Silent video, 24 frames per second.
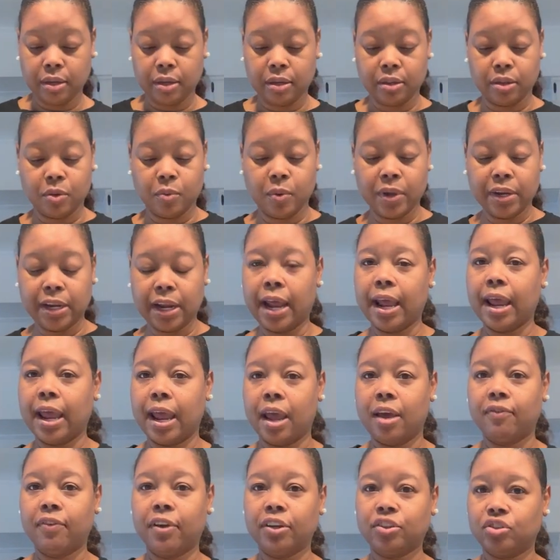The one that I
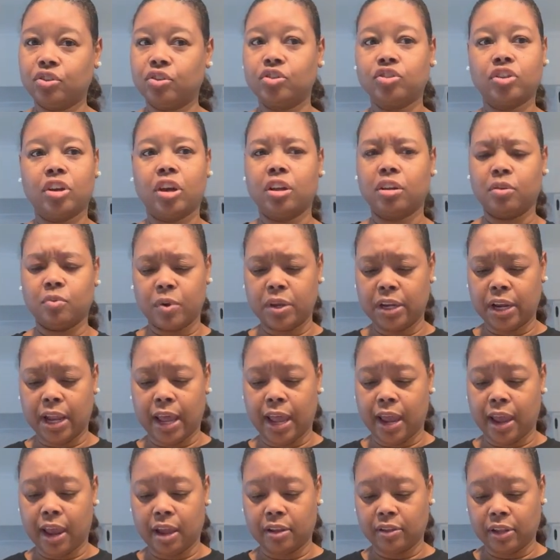have, I showed y'all the one that I
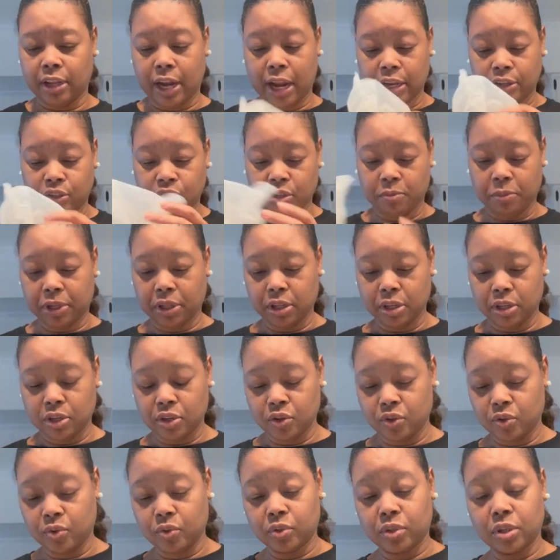had that I typically
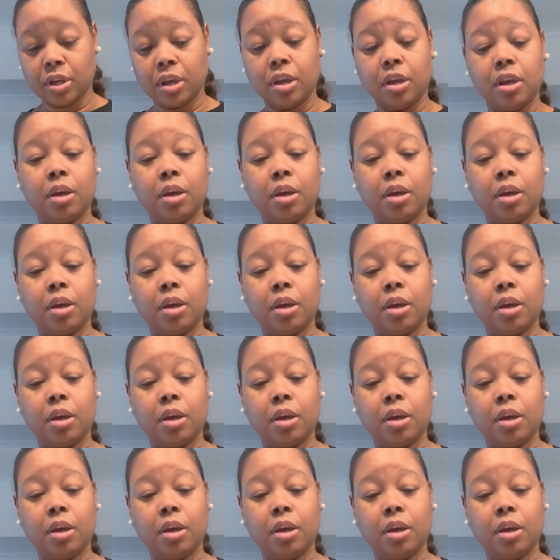use.